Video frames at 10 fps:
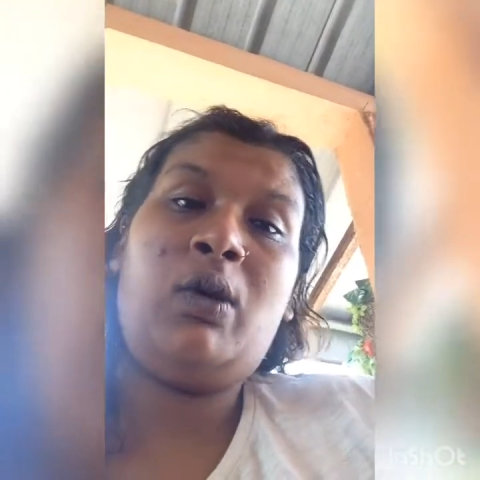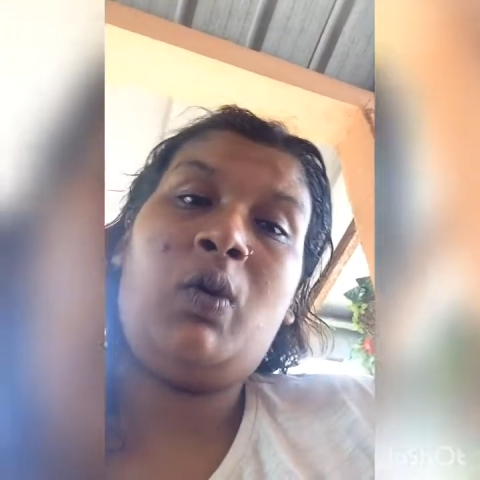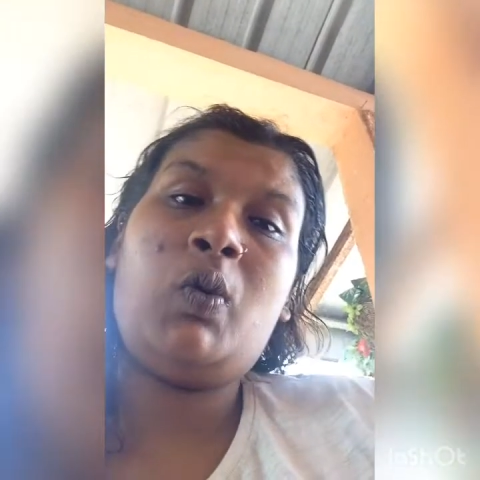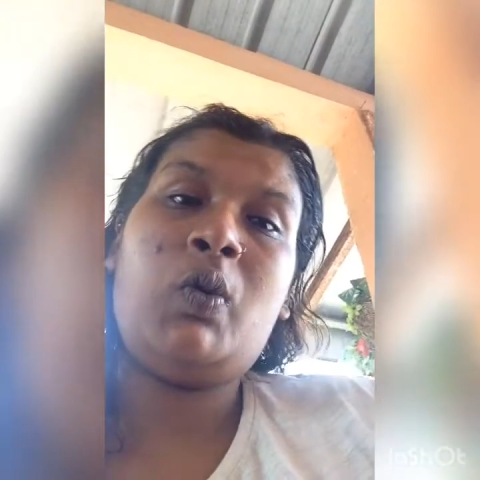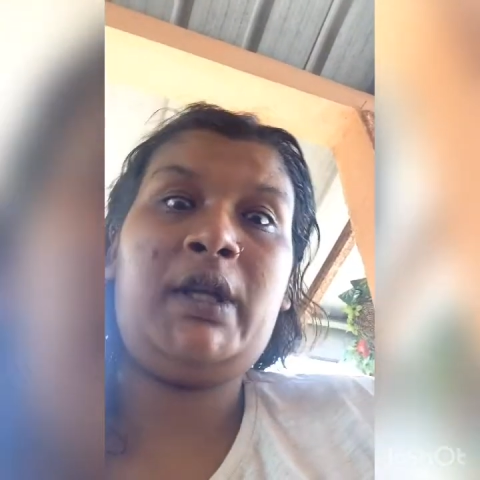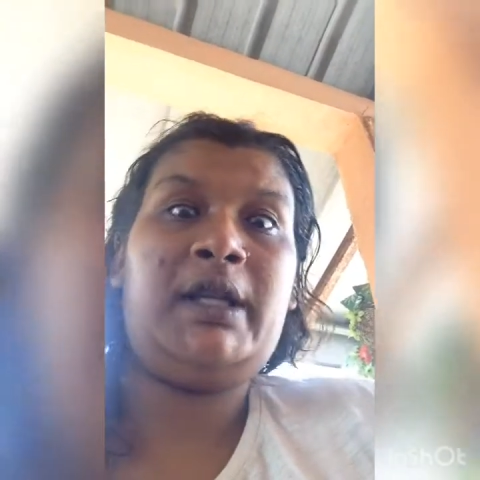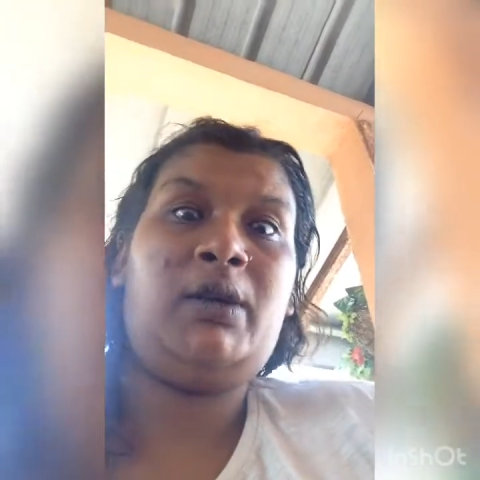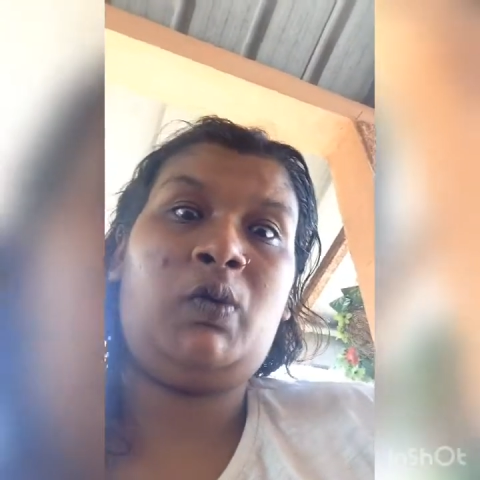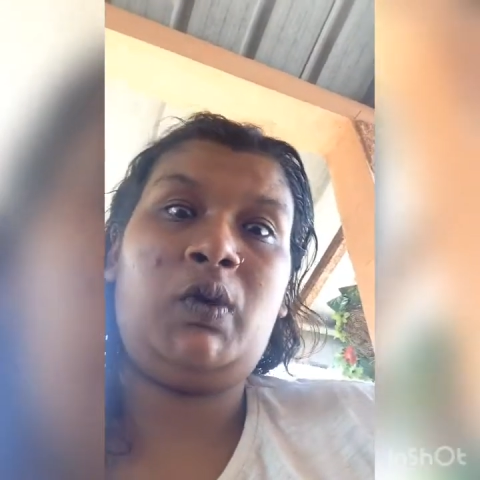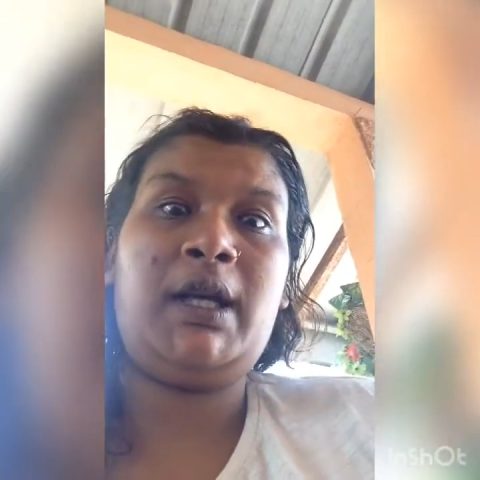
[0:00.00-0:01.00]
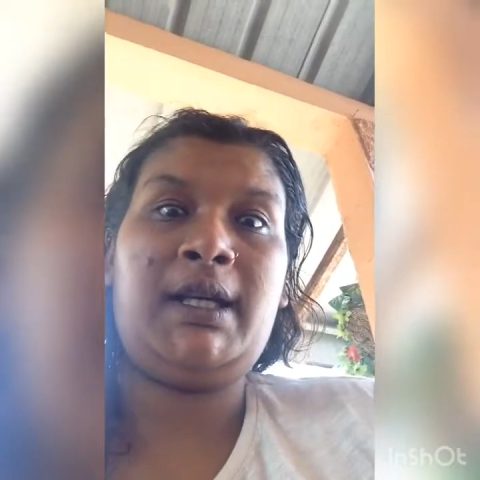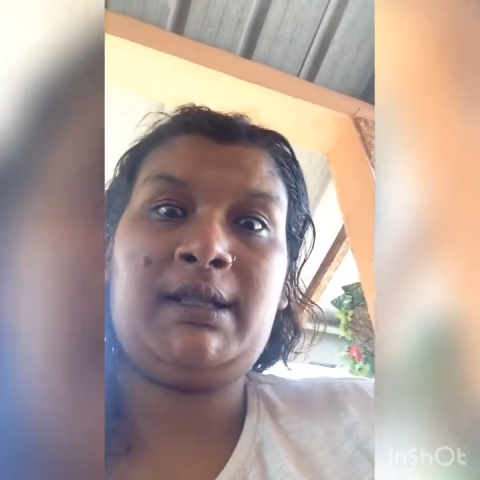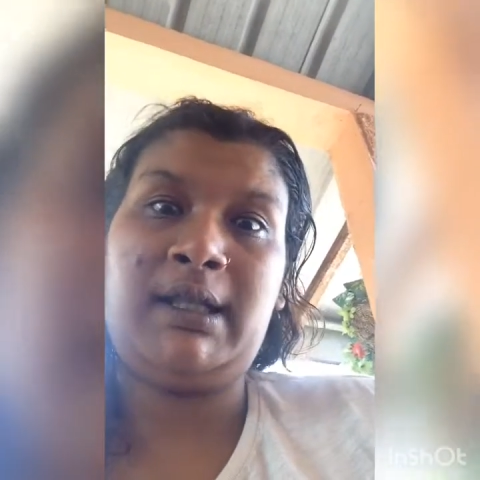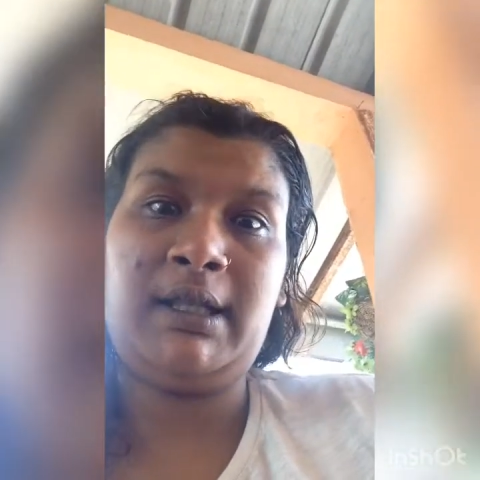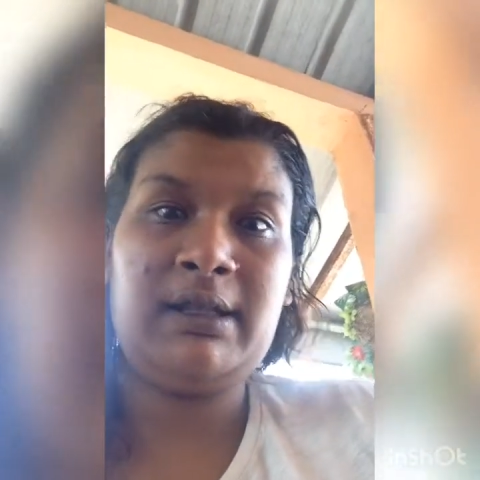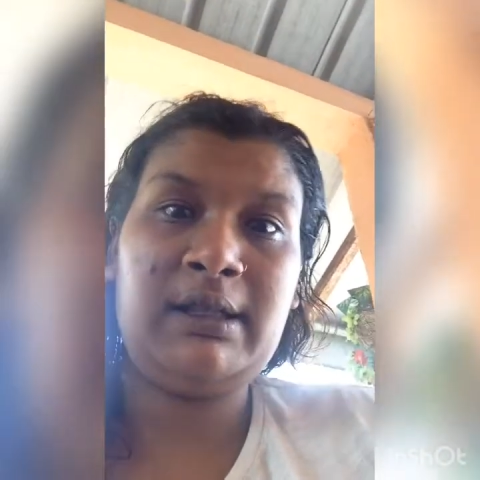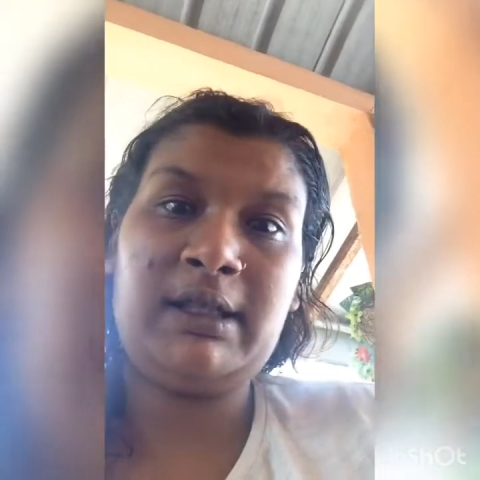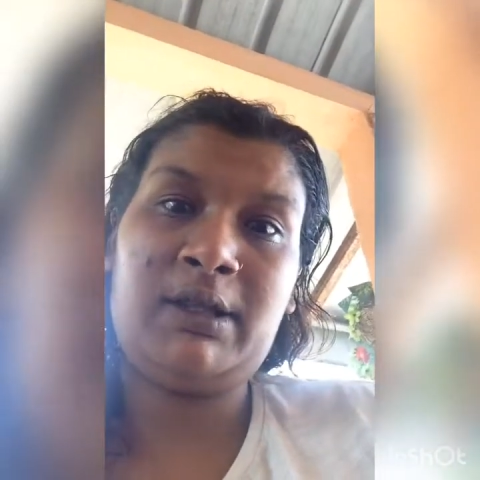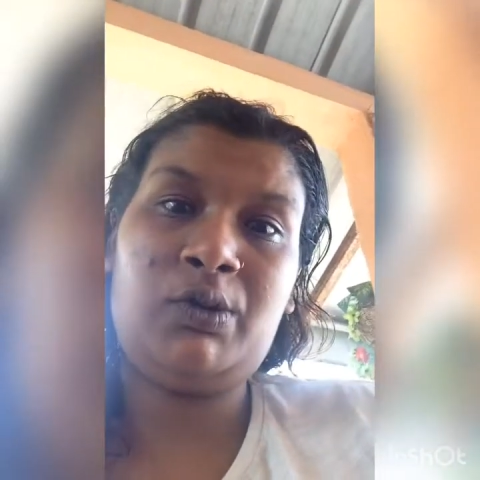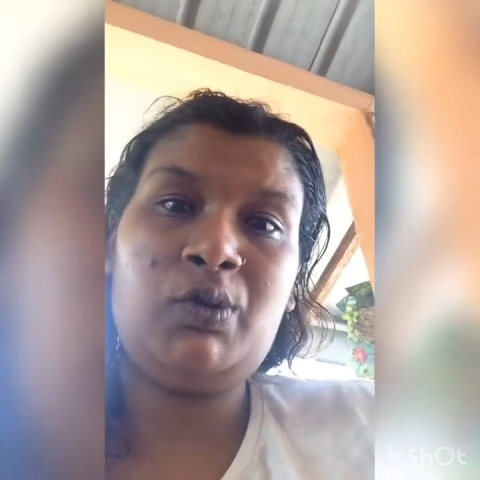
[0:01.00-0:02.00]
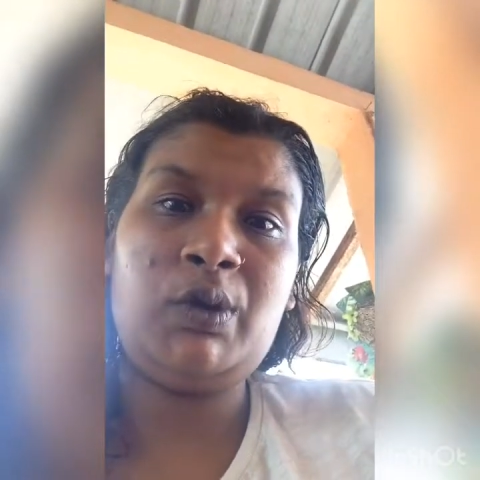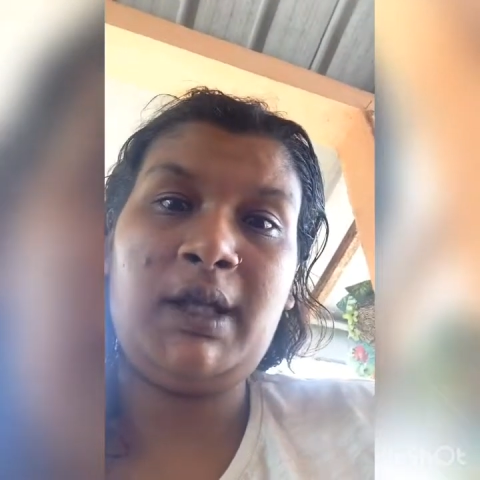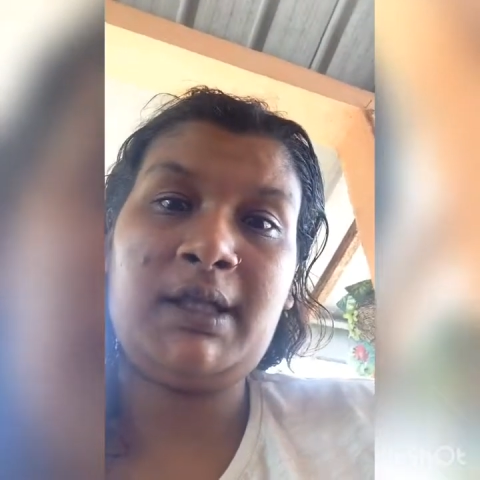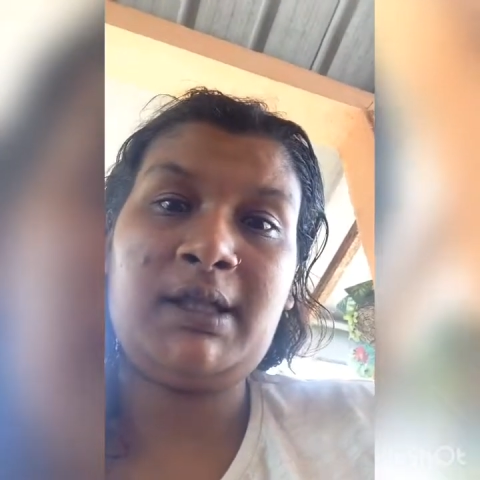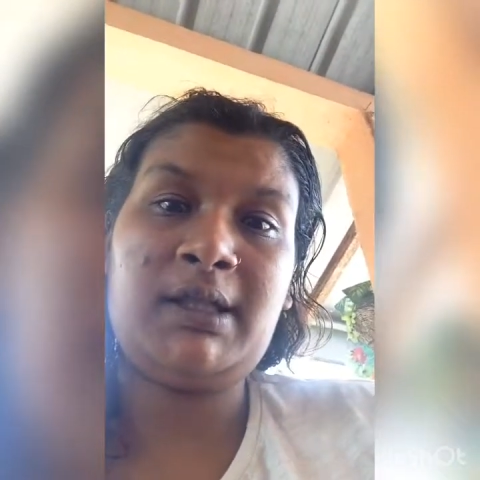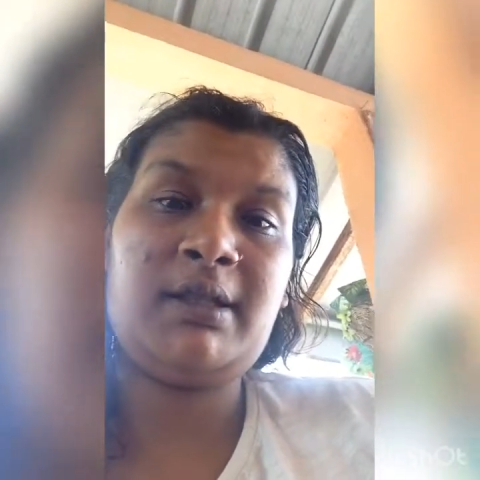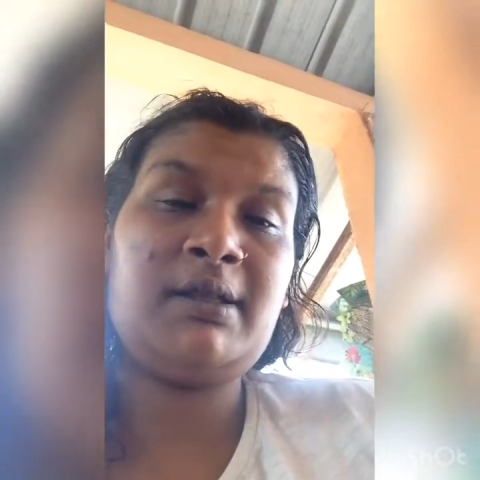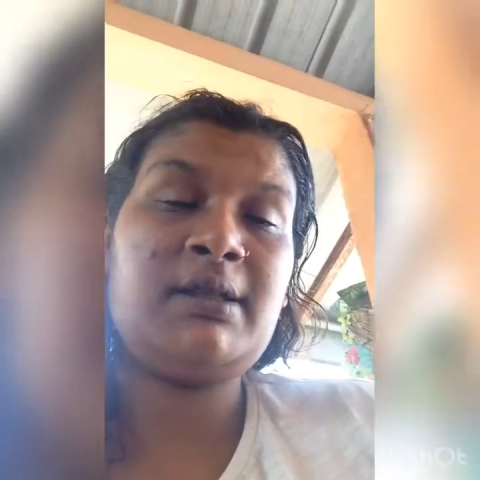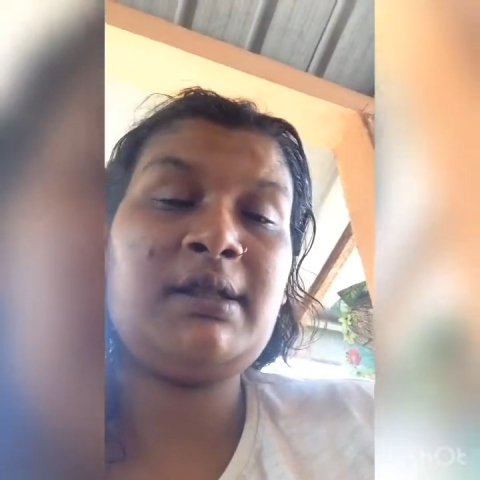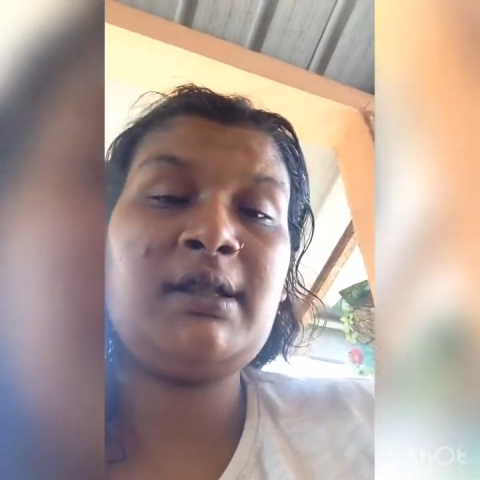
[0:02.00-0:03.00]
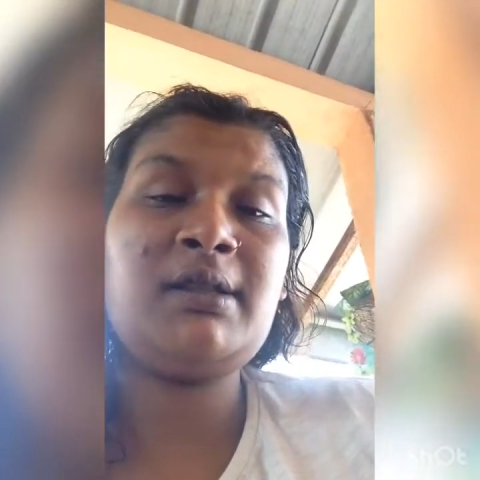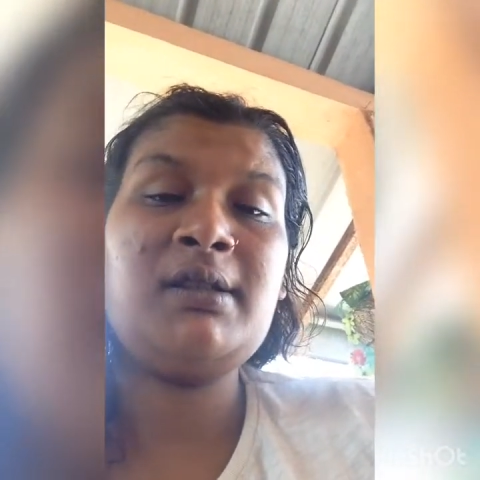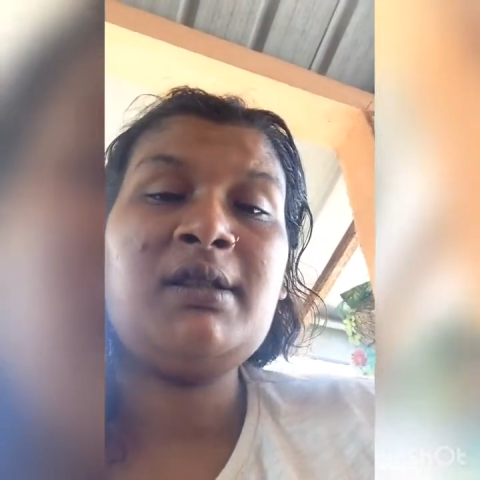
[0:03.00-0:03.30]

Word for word: oh they know that and they could do that and thing